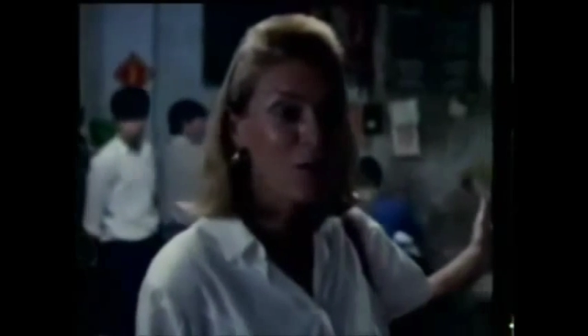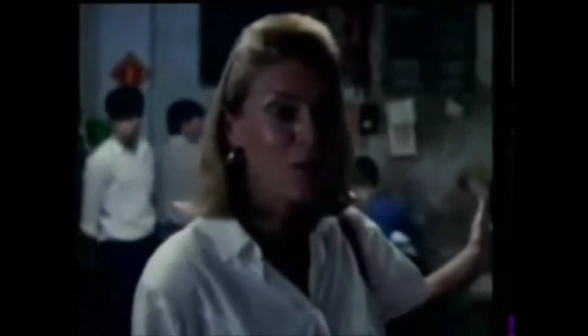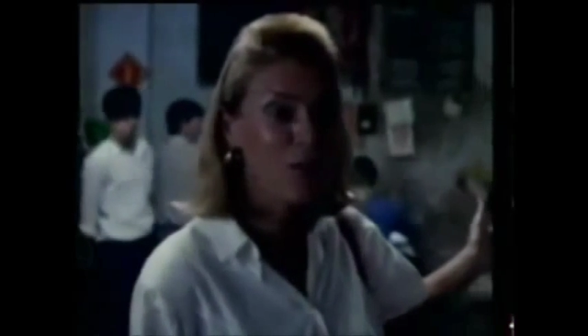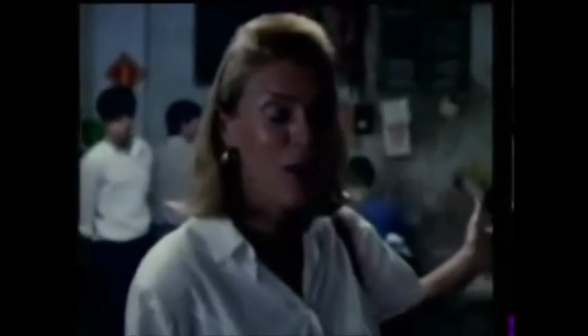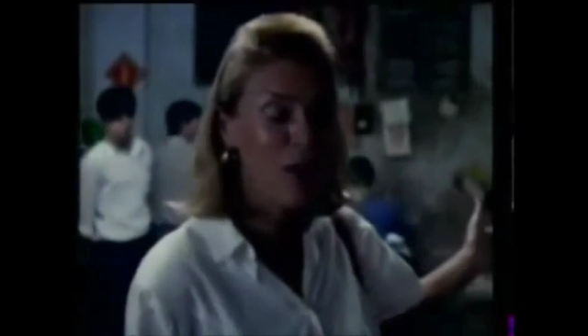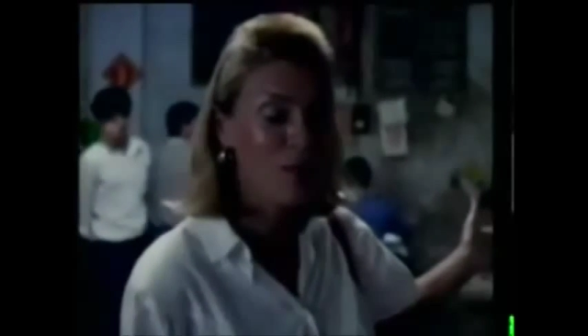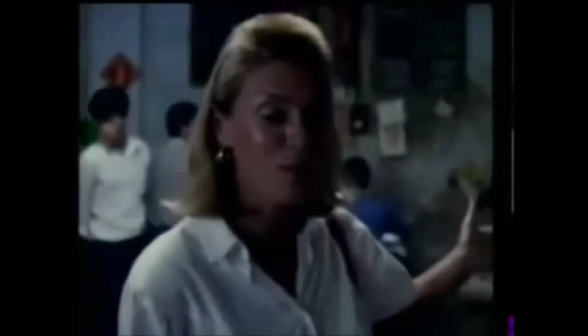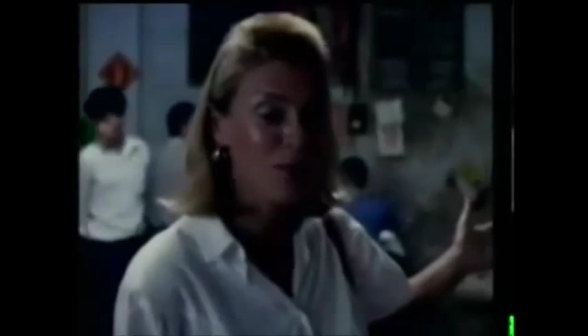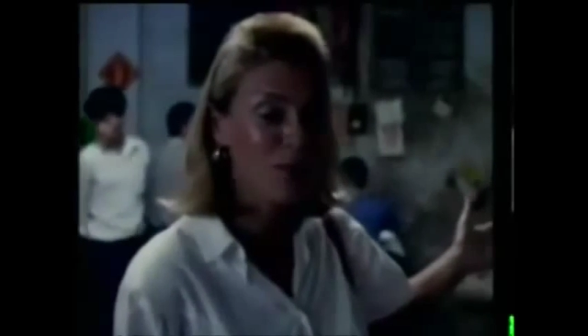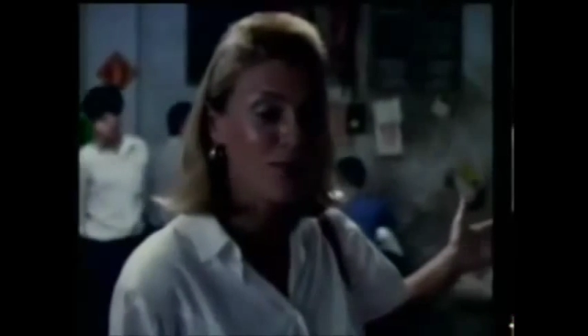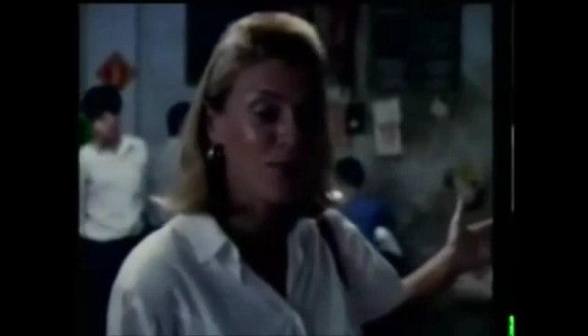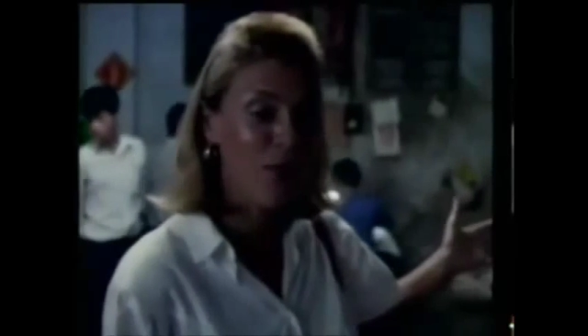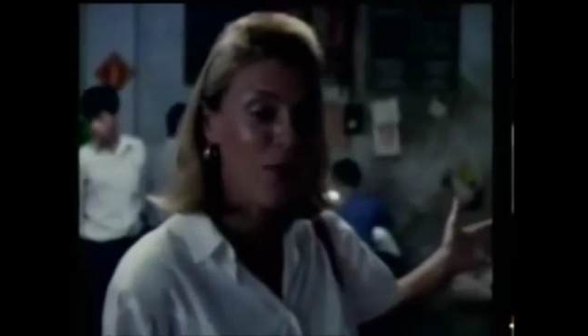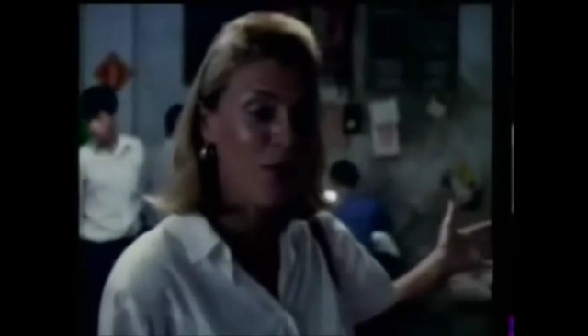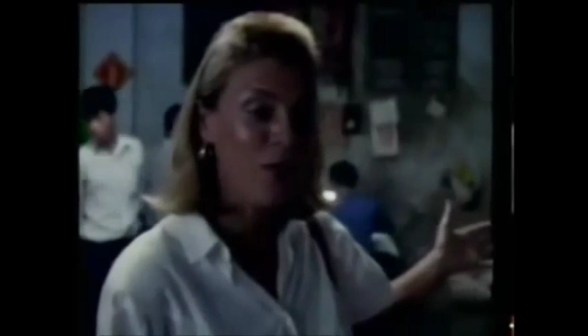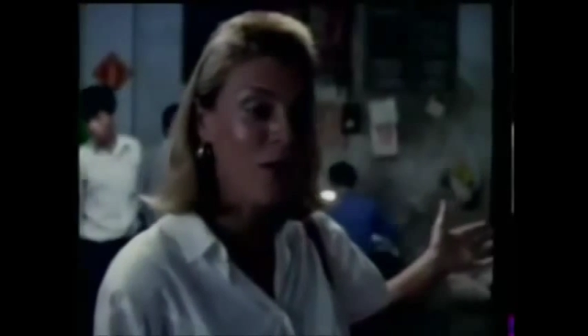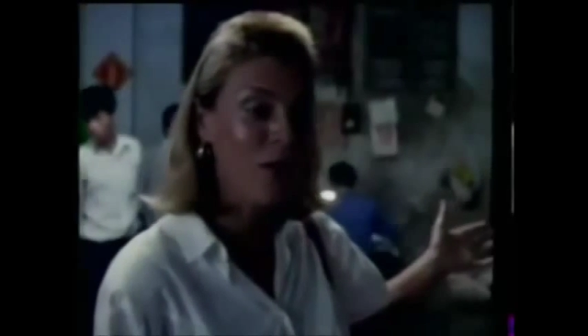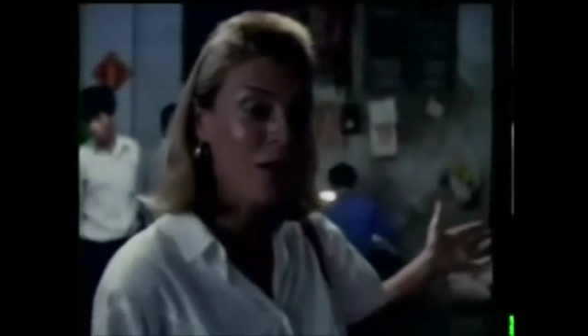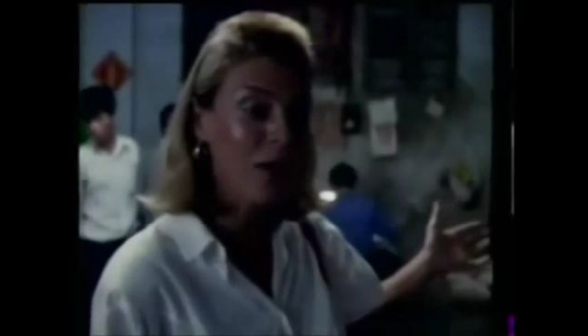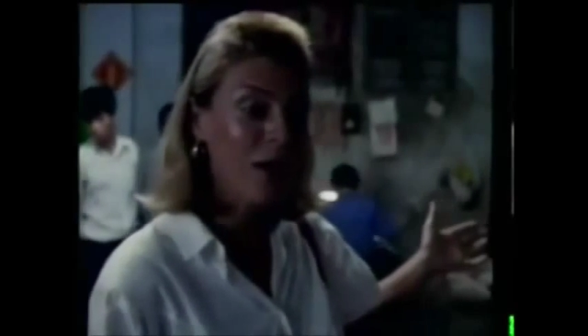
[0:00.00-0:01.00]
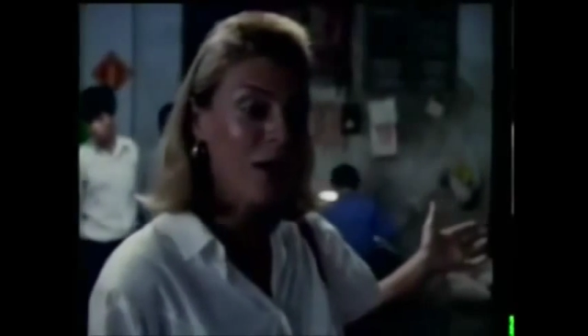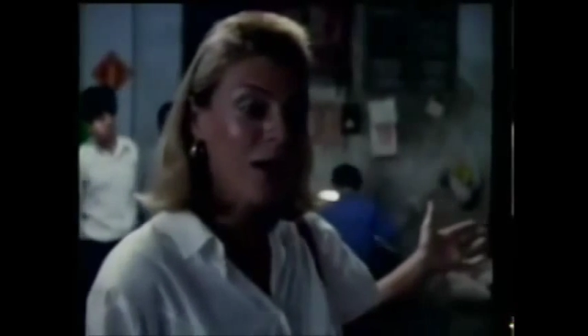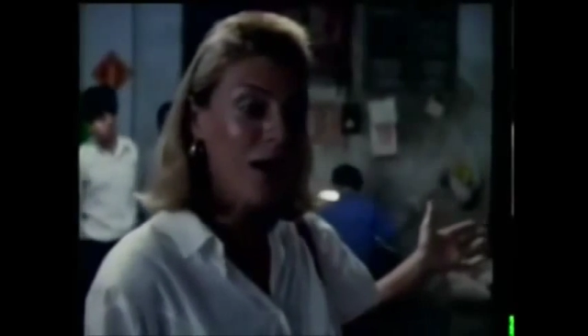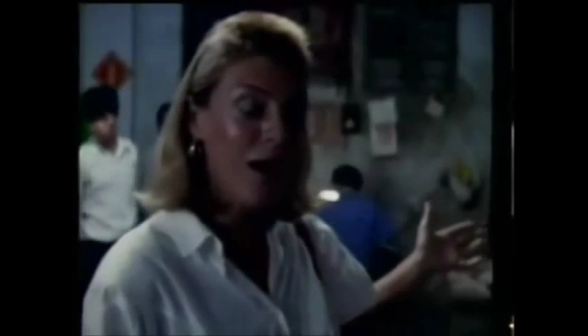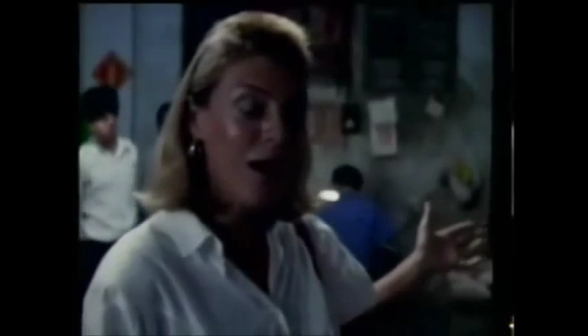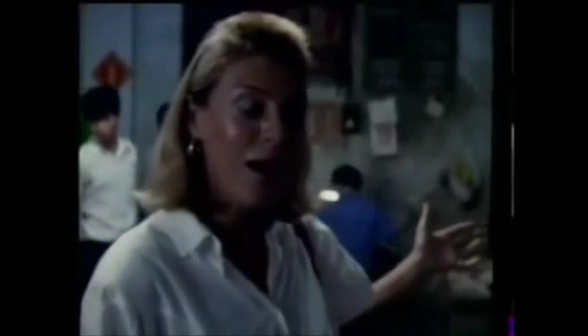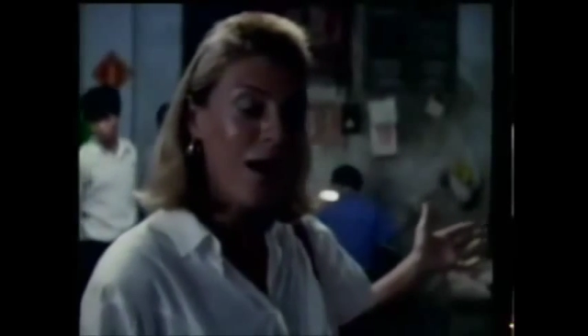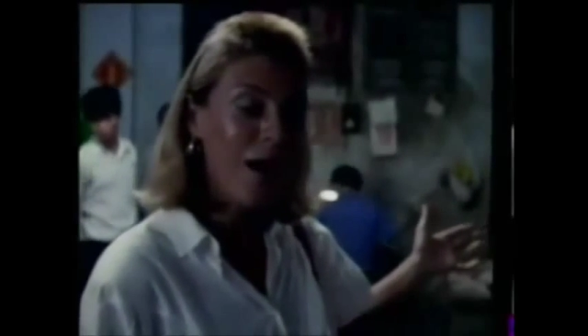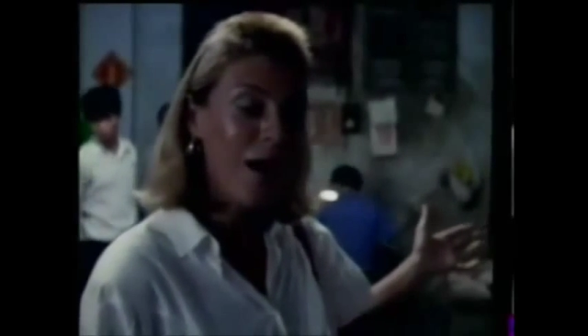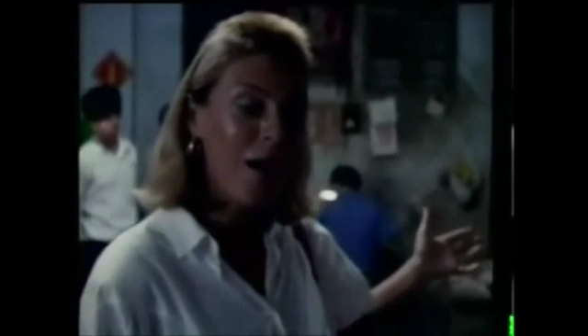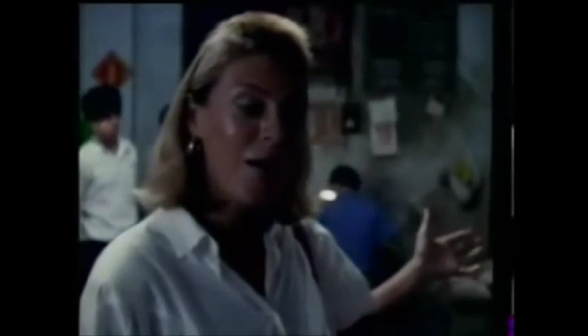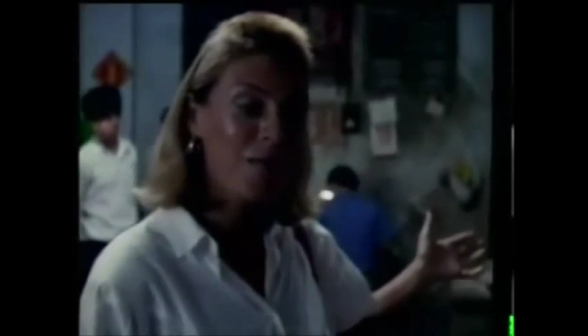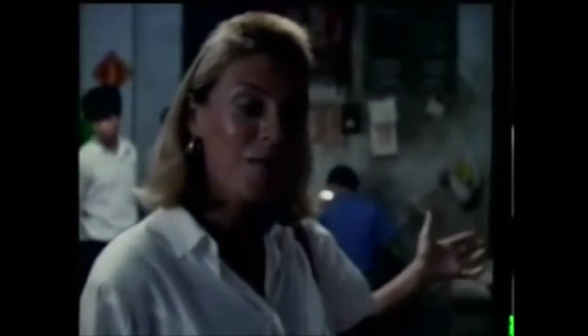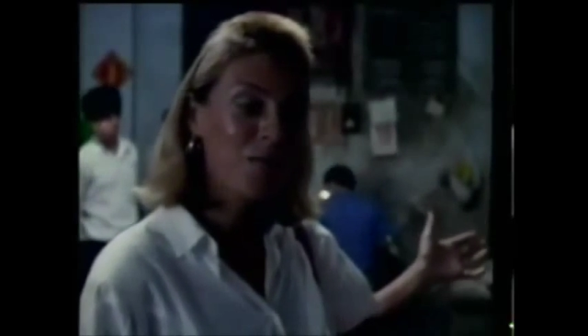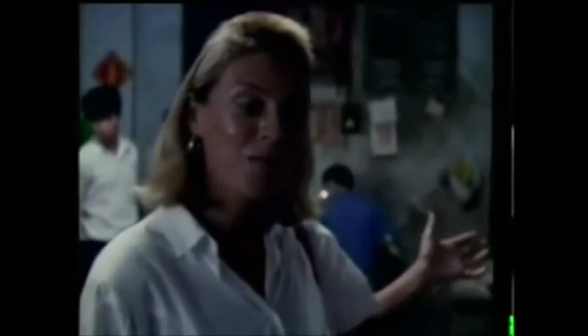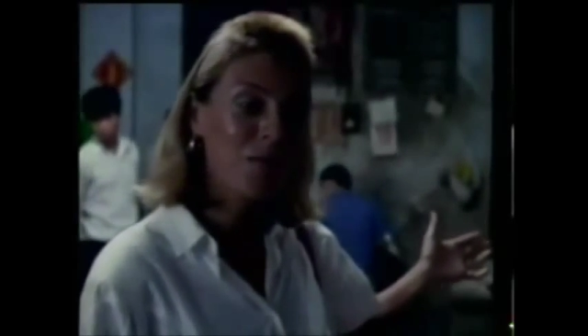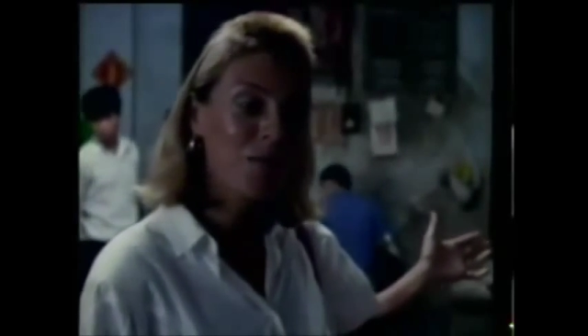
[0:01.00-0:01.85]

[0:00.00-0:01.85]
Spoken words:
pray before. And